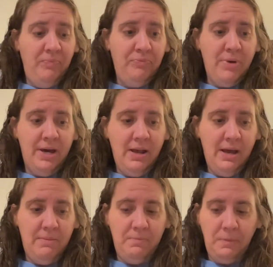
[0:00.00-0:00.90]
But
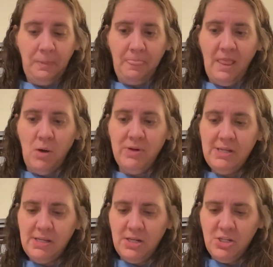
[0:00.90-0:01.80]
I want to
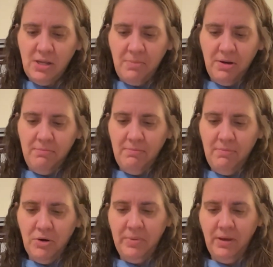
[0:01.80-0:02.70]
stitch some on
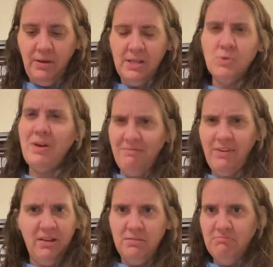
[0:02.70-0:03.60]
Mirabilia. That's what I'm
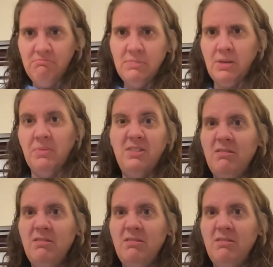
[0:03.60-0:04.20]
feeling. So I'm going to do